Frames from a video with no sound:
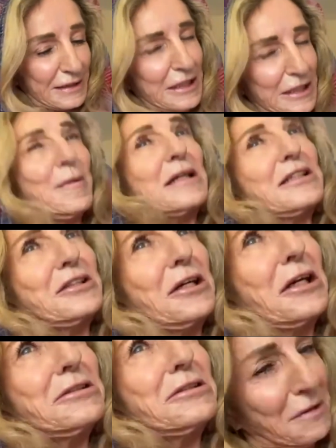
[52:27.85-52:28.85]
he's my
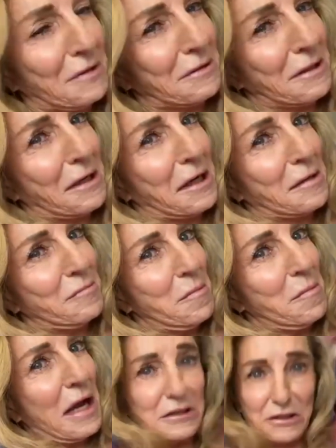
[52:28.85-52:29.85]
son and I'm the
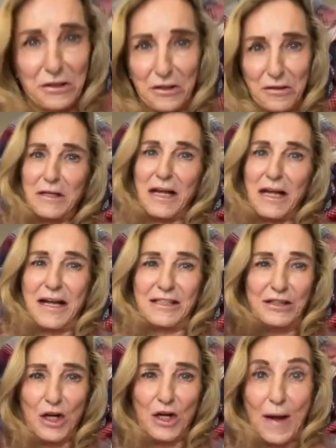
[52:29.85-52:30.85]
ambassador.
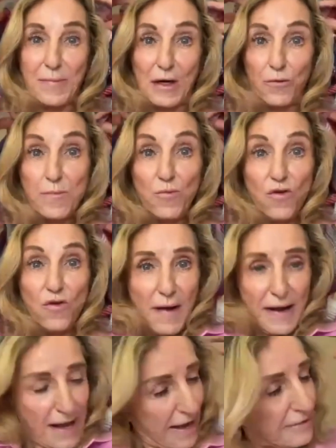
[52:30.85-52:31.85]
And so I'm going to remove
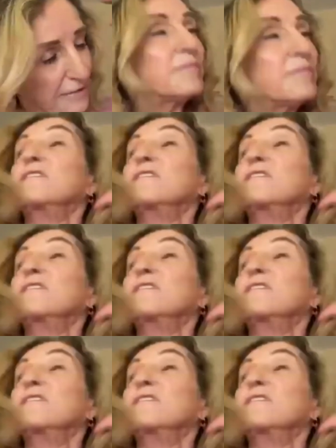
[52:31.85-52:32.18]
my hat